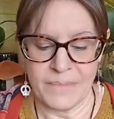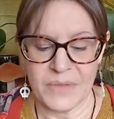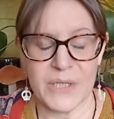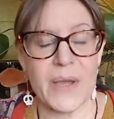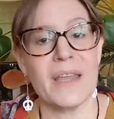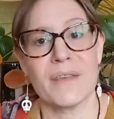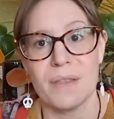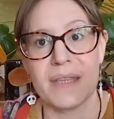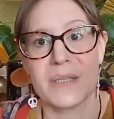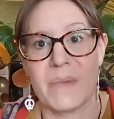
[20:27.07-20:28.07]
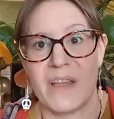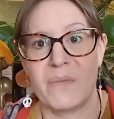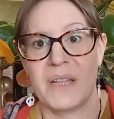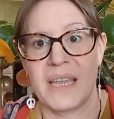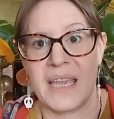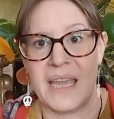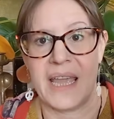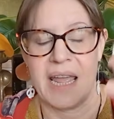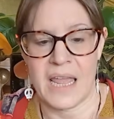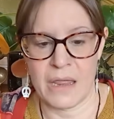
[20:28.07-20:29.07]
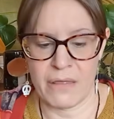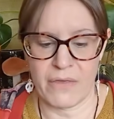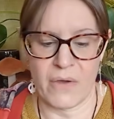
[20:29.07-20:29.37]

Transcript: So I thought this might have been a Kit Heath